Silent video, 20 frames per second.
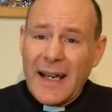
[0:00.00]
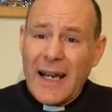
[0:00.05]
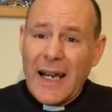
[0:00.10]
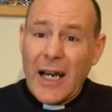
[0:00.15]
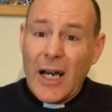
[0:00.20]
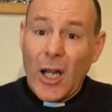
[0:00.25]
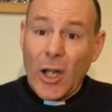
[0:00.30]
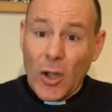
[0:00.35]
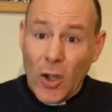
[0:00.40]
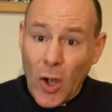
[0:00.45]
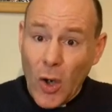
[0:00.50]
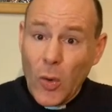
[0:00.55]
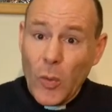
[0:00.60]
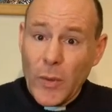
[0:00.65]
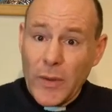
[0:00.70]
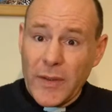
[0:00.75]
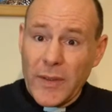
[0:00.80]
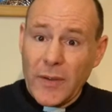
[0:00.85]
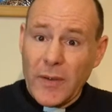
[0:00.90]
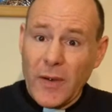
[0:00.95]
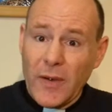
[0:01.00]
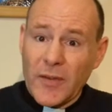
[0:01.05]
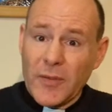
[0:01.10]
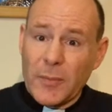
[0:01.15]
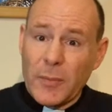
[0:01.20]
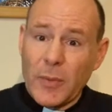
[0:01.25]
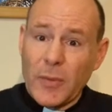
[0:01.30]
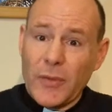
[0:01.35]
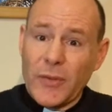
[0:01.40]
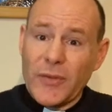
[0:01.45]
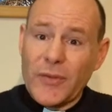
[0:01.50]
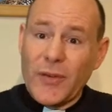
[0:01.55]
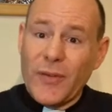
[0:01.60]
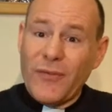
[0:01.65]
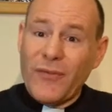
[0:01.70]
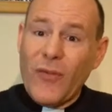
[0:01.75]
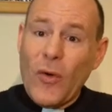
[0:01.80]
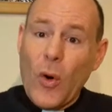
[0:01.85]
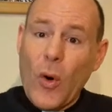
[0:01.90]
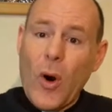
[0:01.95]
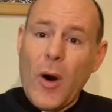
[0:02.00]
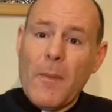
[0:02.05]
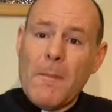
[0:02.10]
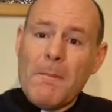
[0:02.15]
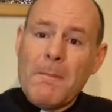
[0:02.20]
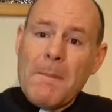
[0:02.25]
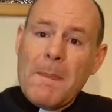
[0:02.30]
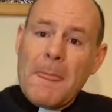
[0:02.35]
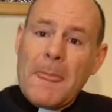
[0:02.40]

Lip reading: along with the Gospels to form